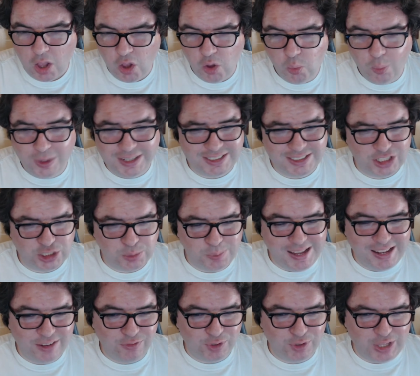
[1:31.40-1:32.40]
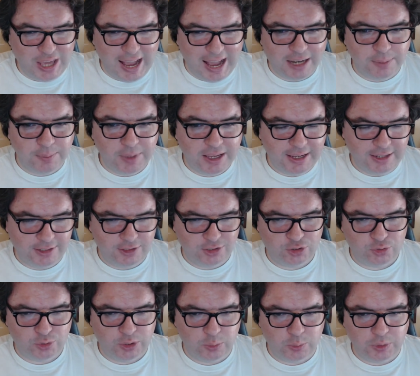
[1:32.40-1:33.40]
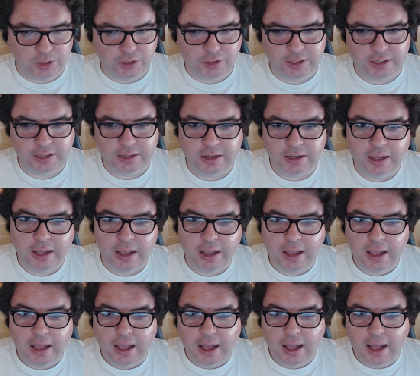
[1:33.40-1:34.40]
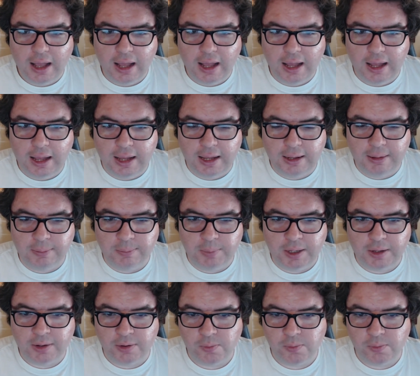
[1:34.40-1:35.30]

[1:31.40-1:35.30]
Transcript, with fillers: what does this mean for the anime industry, really? Um,